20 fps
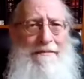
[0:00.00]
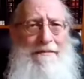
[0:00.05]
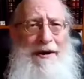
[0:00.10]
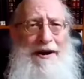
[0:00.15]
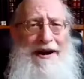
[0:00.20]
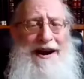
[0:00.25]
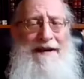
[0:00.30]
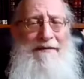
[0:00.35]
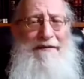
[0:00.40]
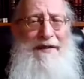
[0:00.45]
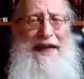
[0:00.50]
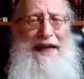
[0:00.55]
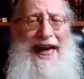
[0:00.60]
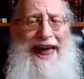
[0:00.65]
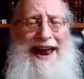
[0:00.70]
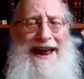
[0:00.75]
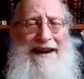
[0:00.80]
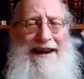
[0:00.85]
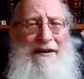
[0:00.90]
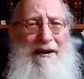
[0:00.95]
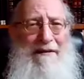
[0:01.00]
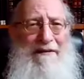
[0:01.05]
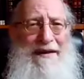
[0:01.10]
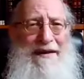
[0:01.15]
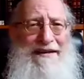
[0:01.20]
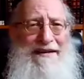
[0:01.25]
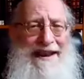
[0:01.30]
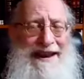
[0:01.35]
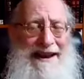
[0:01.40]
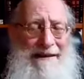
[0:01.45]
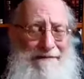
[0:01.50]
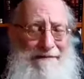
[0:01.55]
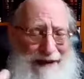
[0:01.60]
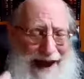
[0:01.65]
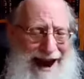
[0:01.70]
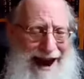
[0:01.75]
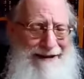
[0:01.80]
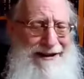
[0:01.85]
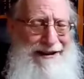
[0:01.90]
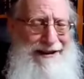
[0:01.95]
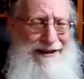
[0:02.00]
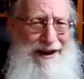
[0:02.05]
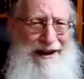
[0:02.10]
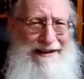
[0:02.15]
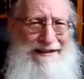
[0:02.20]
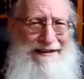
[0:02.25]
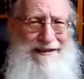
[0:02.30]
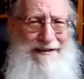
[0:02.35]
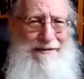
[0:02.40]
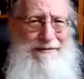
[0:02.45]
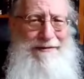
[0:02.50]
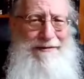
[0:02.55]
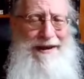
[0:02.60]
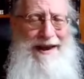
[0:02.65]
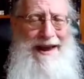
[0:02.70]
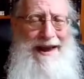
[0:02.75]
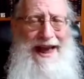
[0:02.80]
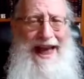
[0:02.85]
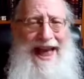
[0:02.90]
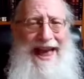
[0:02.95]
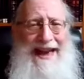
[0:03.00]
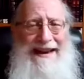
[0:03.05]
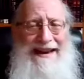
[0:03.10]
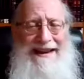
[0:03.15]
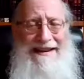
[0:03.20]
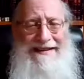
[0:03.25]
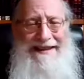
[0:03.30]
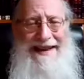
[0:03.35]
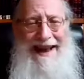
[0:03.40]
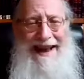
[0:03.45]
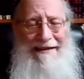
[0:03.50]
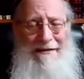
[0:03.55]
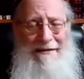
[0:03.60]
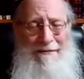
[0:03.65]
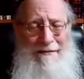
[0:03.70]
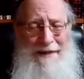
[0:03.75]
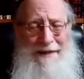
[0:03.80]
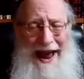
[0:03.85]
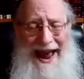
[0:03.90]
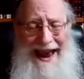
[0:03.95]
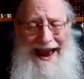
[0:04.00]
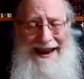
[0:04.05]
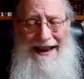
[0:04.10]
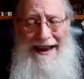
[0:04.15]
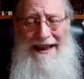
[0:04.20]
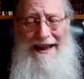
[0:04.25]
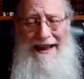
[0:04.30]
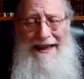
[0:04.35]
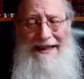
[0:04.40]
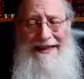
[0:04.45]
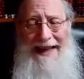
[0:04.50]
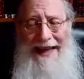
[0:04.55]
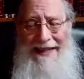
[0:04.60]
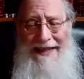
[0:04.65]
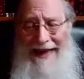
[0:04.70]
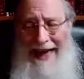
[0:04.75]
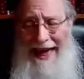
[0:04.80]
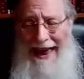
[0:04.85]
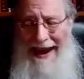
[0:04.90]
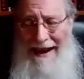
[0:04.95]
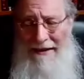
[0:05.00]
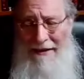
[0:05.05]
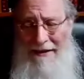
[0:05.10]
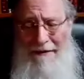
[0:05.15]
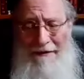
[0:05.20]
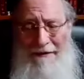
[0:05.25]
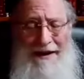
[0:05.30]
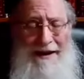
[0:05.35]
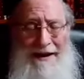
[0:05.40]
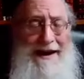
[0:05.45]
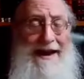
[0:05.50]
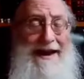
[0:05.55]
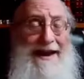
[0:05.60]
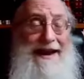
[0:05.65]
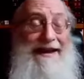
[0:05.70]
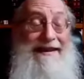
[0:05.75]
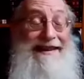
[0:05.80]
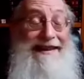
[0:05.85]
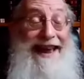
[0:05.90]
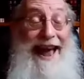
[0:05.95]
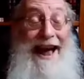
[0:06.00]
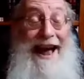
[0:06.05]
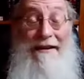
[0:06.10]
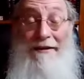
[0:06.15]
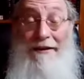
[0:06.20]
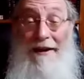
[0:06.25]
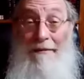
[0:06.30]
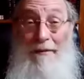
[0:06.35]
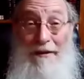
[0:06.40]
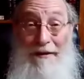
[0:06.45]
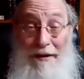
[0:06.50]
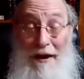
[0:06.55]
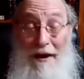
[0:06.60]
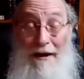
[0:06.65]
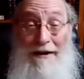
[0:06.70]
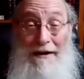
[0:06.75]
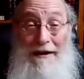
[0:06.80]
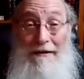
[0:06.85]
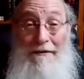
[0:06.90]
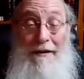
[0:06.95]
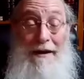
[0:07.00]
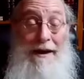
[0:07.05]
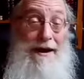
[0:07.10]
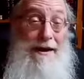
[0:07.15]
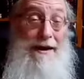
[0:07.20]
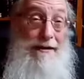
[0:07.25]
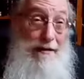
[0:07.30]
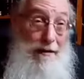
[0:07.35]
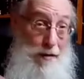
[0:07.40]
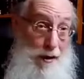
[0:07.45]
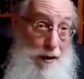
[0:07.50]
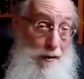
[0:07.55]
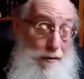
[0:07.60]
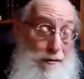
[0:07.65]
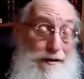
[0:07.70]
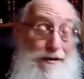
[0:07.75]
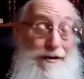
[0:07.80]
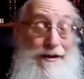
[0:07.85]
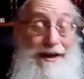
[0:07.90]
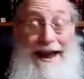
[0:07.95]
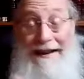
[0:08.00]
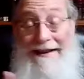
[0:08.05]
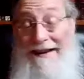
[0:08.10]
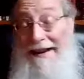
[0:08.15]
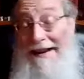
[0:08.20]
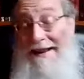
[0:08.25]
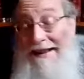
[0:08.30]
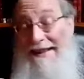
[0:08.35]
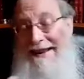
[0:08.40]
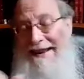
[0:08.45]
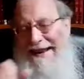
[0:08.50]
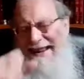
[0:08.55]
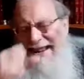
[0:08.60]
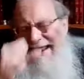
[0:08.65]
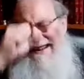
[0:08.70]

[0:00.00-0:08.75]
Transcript: But if that anova is going to paralyze you and going to set you back, then that anova is counterproductive. You know that in the